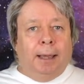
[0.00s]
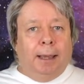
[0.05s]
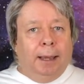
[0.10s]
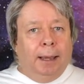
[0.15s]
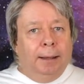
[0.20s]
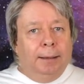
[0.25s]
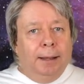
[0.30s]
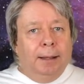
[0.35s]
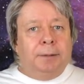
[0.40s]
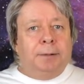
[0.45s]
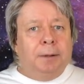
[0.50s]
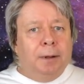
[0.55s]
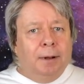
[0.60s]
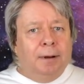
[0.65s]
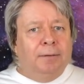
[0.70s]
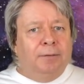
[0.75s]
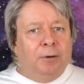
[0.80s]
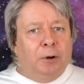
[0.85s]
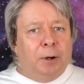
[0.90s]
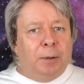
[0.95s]
And that's not
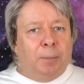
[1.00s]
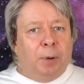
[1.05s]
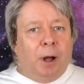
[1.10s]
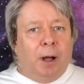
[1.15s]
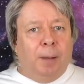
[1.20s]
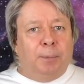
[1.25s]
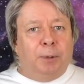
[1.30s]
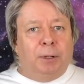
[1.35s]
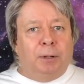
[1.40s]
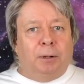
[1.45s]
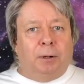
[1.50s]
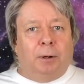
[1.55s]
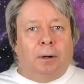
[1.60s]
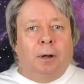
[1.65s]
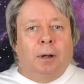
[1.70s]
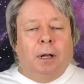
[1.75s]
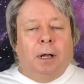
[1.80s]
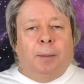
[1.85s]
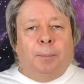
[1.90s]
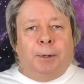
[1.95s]
a very popular
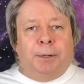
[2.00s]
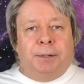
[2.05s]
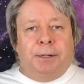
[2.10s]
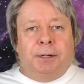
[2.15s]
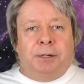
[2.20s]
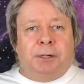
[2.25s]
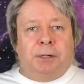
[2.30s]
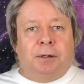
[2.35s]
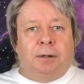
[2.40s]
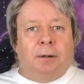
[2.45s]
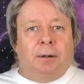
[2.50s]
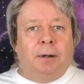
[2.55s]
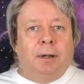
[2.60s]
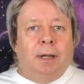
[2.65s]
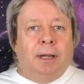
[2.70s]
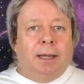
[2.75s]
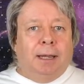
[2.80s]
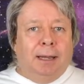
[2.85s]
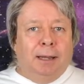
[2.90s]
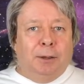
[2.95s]
position
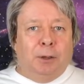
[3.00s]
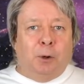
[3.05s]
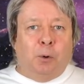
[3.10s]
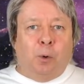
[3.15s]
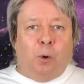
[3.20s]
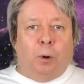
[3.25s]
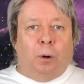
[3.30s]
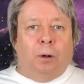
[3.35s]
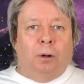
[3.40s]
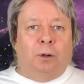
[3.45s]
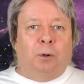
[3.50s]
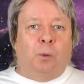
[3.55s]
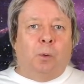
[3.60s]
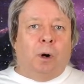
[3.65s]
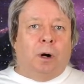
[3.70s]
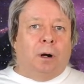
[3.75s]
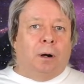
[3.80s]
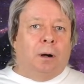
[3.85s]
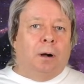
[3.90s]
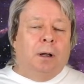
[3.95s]
in the world,
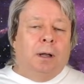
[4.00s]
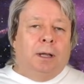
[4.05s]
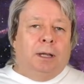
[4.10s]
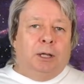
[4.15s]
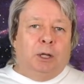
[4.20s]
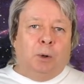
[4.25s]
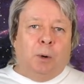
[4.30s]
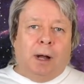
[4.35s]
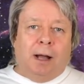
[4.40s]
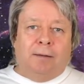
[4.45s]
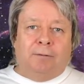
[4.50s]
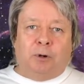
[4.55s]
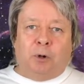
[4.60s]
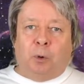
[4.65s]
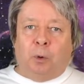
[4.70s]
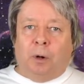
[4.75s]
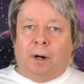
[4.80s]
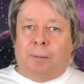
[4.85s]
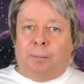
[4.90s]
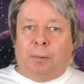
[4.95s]
where you have
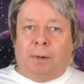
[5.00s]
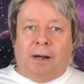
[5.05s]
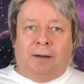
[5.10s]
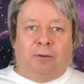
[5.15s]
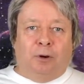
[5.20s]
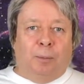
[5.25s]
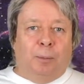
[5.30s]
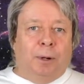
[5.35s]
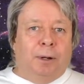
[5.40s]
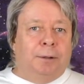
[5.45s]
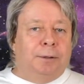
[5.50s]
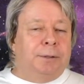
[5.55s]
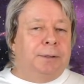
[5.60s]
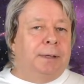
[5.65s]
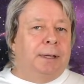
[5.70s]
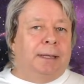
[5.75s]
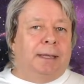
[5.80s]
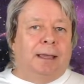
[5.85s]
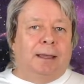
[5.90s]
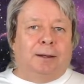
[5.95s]
corrupt governments.
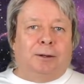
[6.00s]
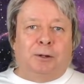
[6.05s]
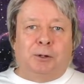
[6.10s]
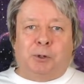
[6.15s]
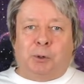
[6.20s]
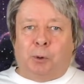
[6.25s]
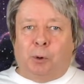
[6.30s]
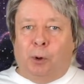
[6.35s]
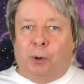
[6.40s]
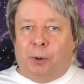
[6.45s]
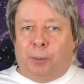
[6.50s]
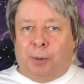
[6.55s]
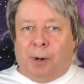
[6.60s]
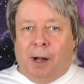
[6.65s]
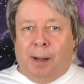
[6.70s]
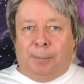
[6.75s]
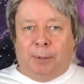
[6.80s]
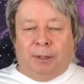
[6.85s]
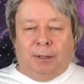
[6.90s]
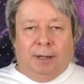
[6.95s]
They can't control their
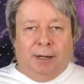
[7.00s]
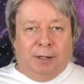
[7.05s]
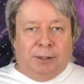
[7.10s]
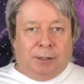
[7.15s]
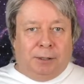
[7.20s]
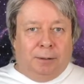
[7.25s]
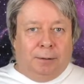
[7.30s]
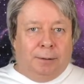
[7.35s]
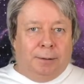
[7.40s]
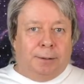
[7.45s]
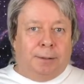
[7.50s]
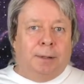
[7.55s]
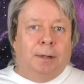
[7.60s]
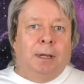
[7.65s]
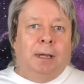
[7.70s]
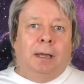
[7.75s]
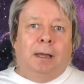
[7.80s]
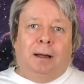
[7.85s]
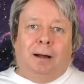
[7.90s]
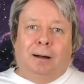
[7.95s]
populations.
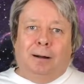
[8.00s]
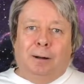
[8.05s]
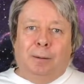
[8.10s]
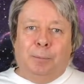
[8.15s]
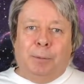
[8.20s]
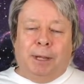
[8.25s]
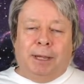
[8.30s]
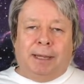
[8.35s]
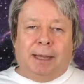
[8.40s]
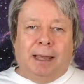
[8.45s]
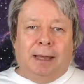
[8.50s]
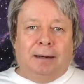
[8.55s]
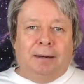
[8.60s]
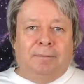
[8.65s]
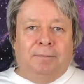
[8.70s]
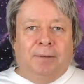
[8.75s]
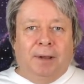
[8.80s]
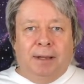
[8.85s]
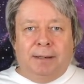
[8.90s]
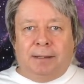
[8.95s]
They can't
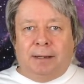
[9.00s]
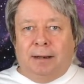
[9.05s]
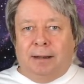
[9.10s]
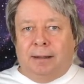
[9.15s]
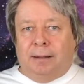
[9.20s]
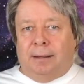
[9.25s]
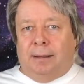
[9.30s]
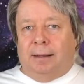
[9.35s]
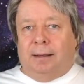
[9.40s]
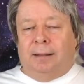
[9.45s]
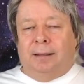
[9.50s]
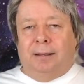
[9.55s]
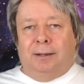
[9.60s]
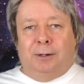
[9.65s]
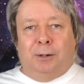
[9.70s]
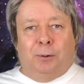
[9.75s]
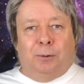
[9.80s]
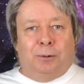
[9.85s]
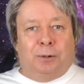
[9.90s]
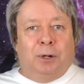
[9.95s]
invent anything. They
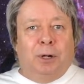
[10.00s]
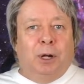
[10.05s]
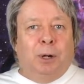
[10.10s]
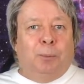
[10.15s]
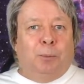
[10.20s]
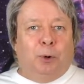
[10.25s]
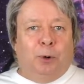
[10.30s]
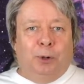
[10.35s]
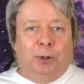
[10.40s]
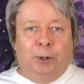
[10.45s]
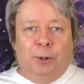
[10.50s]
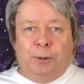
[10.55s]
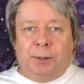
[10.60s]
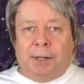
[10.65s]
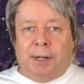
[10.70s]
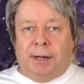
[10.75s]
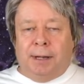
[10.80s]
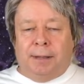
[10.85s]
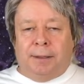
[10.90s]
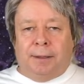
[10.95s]
don't produce
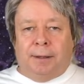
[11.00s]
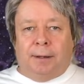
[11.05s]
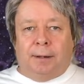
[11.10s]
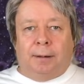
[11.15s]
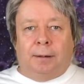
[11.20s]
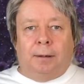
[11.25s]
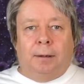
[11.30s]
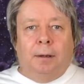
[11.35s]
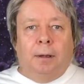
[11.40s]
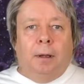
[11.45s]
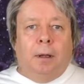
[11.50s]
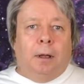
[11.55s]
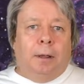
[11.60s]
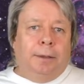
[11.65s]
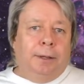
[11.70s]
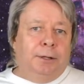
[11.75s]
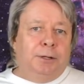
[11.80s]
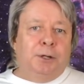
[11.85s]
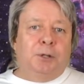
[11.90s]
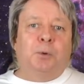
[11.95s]
anything.
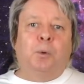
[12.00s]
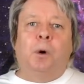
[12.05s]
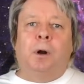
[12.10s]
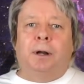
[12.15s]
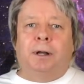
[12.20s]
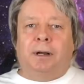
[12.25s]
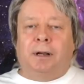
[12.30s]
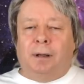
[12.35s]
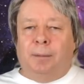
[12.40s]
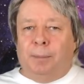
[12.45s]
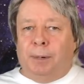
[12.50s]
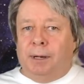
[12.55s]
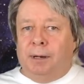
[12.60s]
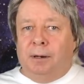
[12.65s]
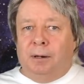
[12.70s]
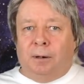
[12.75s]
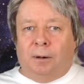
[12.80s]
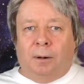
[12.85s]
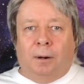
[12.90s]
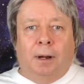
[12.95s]
They just want to come
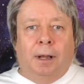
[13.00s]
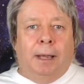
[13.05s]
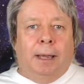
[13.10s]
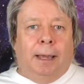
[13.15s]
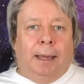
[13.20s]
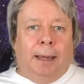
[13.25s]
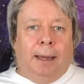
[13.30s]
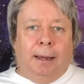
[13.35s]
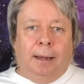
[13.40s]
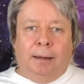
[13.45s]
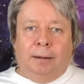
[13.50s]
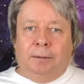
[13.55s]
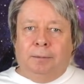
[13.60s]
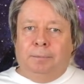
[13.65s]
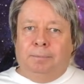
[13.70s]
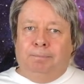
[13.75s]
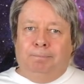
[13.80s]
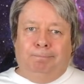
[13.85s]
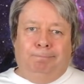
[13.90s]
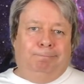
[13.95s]
here,
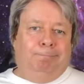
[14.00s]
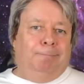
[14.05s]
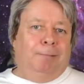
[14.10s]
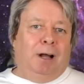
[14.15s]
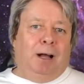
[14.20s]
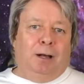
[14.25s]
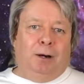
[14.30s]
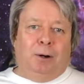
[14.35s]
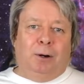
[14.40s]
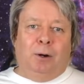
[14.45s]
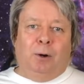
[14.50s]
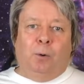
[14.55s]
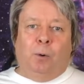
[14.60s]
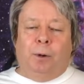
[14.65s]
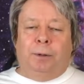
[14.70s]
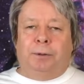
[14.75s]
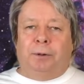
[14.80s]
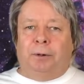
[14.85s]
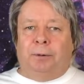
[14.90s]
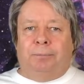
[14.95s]
and I don't know
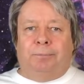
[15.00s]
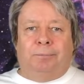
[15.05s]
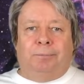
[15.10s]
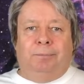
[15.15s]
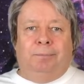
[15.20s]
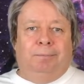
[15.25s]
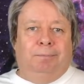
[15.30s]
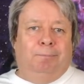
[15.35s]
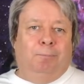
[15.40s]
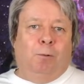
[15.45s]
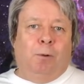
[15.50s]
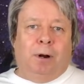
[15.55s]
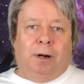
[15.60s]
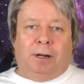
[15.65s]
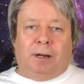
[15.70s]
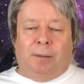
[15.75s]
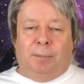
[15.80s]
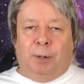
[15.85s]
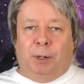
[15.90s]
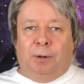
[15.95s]
what they want
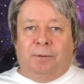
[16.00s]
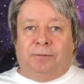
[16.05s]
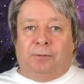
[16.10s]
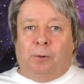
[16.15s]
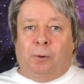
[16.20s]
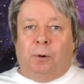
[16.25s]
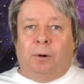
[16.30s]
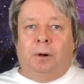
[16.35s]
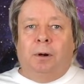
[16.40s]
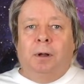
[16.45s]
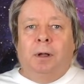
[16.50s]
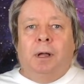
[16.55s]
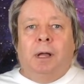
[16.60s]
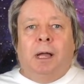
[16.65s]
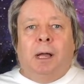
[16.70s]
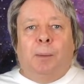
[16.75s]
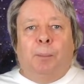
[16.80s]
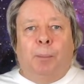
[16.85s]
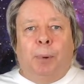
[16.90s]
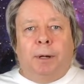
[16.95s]
to come here for,
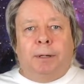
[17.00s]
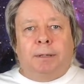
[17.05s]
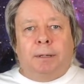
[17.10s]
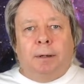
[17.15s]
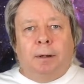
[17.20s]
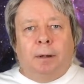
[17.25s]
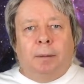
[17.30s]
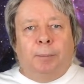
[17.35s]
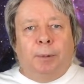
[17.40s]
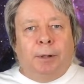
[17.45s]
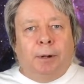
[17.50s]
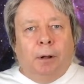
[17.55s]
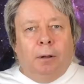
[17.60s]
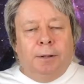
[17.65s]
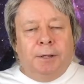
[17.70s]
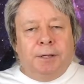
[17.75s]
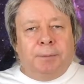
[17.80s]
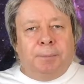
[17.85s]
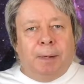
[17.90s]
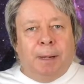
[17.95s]
but all
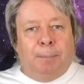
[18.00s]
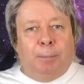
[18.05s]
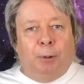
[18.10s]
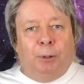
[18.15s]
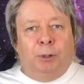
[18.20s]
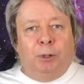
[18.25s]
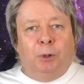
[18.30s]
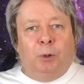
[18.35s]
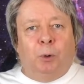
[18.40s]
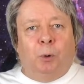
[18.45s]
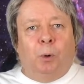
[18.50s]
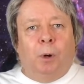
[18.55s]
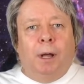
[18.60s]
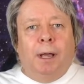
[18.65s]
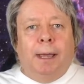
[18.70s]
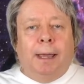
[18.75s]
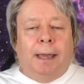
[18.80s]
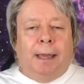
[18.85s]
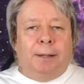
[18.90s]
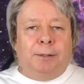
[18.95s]
these people do.
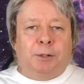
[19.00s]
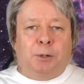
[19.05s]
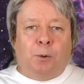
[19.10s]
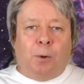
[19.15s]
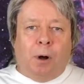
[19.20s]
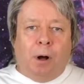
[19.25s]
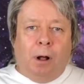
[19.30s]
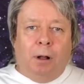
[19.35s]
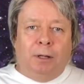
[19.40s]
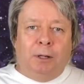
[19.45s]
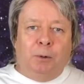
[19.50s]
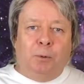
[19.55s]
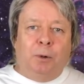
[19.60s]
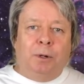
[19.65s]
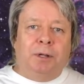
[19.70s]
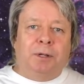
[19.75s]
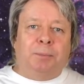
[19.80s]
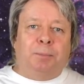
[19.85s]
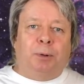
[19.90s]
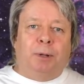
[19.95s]
And so
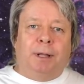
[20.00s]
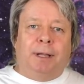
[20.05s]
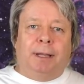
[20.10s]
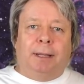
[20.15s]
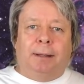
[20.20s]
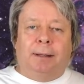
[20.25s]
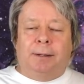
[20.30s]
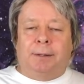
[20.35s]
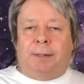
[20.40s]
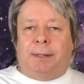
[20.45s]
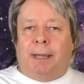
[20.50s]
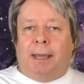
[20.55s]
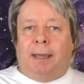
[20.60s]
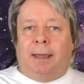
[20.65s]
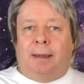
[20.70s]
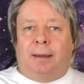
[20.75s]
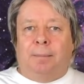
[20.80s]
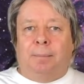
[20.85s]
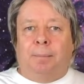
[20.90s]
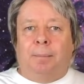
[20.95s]
Hollywood is playing this
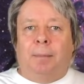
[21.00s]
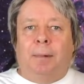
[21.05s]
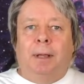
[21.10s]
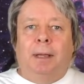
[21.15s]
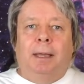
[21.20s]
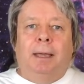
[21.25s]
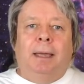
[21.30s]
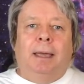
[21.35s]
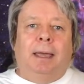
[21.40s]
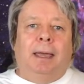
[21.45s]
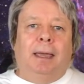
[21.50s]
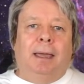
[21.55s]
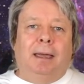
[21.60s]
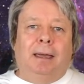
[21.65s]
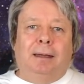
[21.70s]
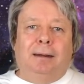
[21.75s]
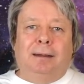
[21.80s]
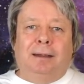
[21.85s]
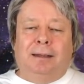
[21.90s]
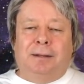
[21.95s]
game.
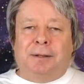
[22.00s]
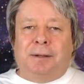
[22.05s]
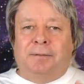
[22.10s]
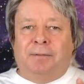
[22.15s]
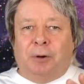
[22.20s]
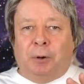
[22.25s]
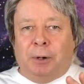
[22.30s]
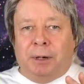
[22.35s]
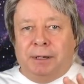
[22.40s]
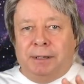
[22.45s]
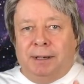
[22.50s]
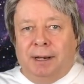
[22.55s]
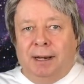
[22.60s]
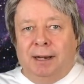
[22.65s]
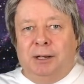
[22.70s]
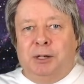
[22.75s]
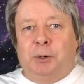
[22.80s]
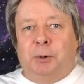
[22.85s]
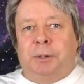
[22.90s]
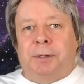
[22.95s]
And it's a very
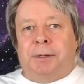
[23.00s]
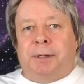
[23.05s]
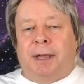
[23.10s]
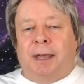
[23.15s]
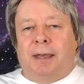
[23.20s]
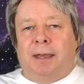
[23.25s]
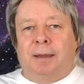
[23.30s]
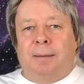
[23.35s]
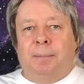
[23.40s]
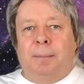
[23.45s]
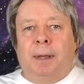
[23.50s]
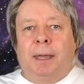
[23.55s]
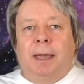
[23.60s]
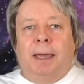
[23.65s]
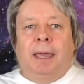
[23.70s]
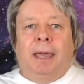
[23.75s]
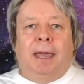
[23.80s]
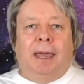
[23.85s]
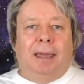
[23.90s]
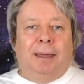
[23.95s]
dangerous game,
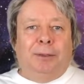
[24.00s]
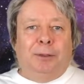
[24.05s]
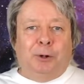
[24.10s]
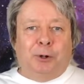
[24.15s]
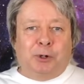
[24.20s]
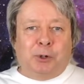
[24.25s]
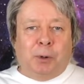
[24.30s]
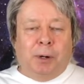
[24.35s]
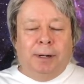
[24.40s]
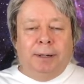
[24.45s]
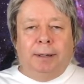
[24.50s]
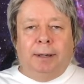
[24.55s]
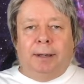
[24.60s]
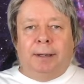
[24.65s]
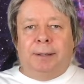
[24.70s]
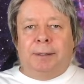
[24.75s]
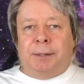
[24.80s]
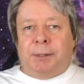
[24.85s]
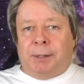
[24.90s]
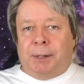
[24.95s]
and they're trying to
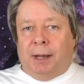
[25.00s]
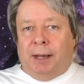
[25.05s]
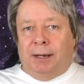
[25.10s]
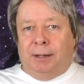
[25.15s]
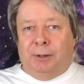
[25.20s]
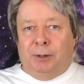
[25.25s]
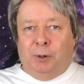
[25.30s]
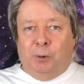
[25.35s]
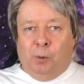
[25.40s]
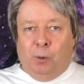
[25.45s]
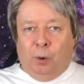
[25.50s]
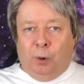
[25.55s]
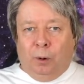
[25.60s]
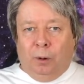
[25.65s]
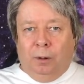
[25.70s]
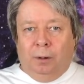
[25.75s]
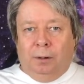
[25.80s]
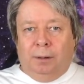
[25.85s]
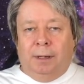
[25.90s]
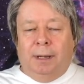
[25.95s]
incite the
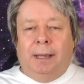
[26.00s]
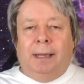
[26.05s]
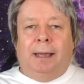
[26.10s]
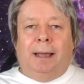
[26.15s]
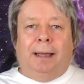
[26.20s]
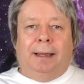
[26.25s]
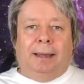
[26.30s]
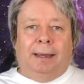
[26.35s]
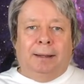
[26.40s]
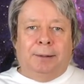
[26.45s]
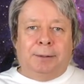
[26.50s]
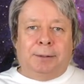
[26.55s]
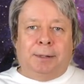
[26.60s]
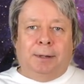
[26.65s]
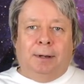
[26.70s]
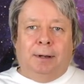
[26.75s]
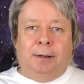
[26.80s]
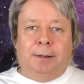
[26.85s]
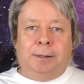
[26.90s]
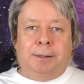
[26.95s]
world against
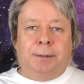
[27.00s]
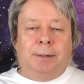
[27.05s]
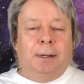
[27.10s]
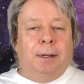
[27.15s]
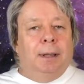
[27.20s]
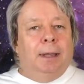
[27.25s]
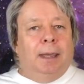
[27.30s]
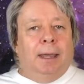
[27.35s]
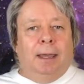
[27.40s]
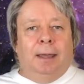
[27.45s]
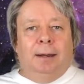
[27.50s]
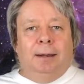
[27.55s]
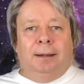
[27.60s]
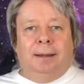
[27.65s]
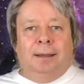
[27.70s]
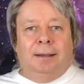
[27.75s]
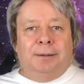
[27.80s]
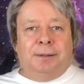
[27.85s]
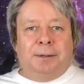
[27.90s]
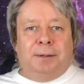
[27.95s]
us and
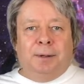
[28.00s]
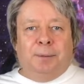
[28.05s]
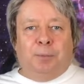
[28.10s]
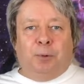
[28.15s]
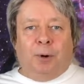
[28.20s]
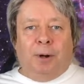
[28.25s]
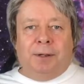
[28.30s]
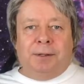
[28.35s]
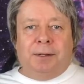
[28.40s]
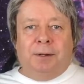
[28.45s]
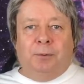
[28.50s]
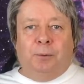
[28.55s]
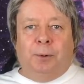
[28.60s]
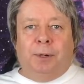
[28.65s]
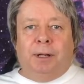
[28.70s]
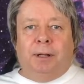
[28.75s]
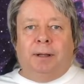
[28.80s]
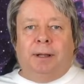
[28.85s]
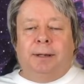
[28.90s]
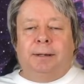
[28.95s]
against the president
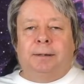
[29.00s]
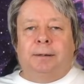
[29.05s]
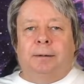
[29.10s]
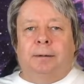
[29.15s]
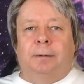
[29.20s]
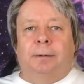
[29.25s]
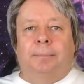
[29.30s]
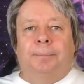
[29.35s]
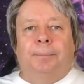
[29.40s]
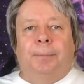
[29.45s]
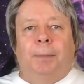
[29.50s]
we elected.